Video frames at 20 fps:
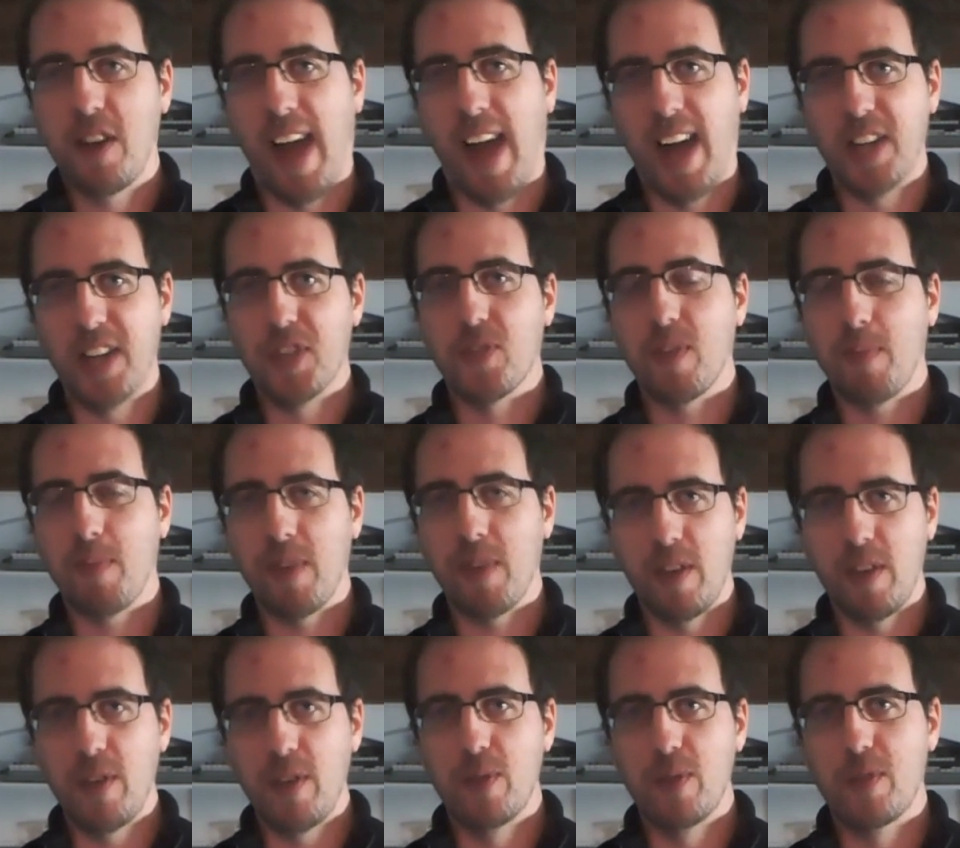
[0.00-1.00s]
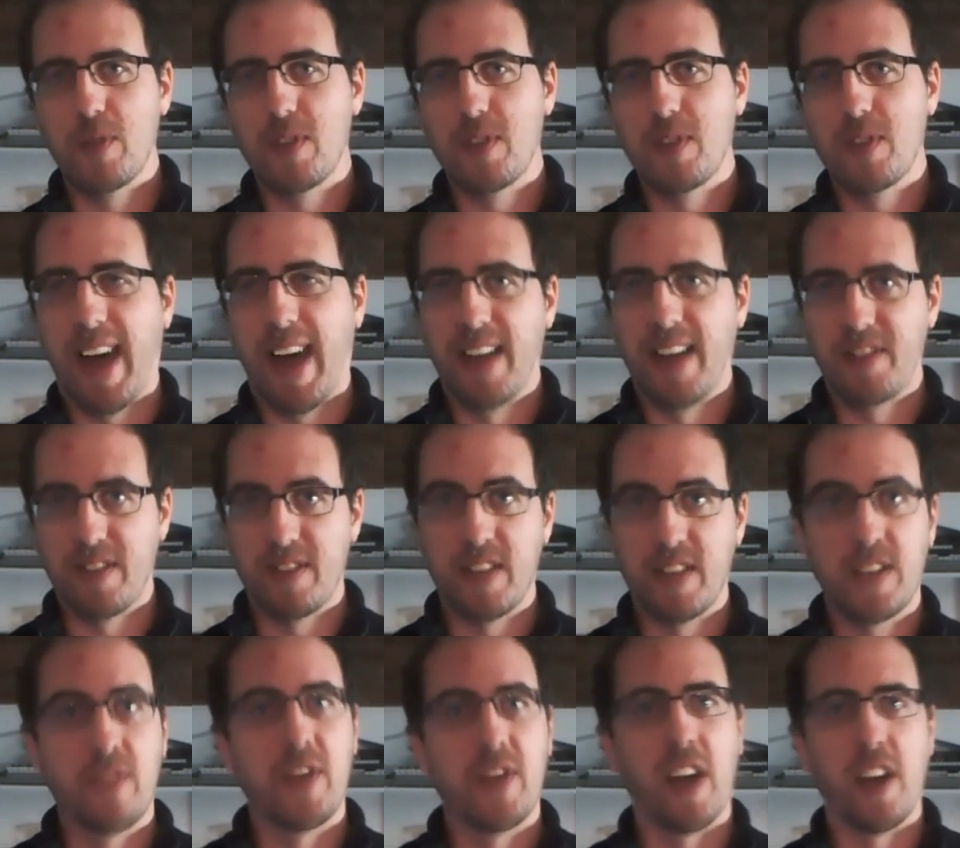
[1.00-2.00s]
actually be used as an
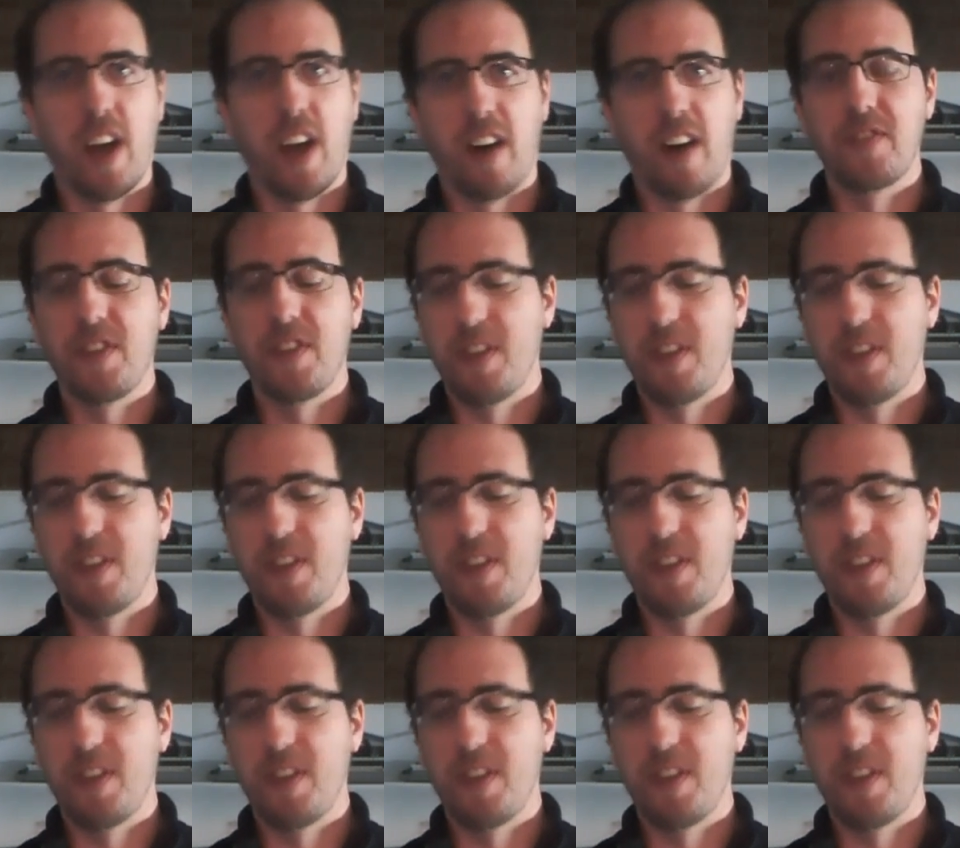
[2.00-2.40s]
assistive technology